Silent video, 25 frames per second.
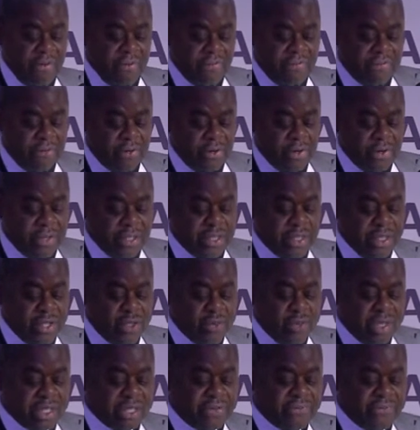following the
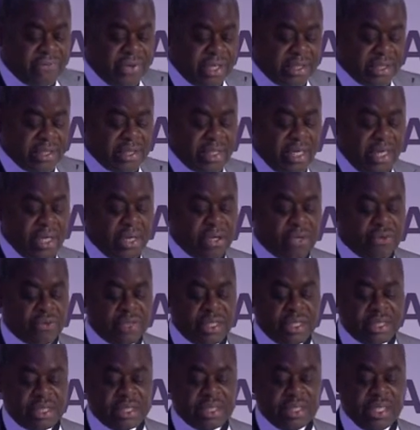US Fed's
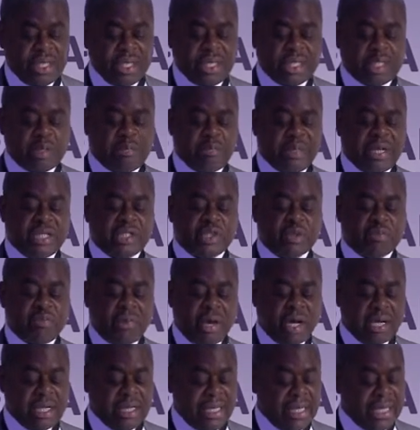increase in its
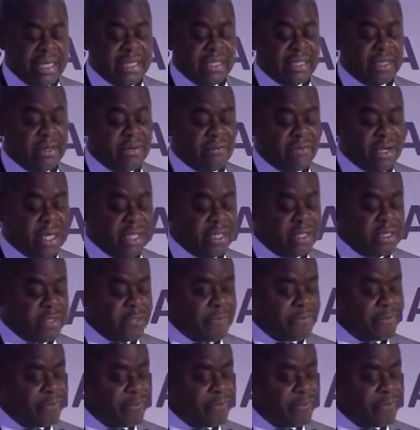benchmark lending rate.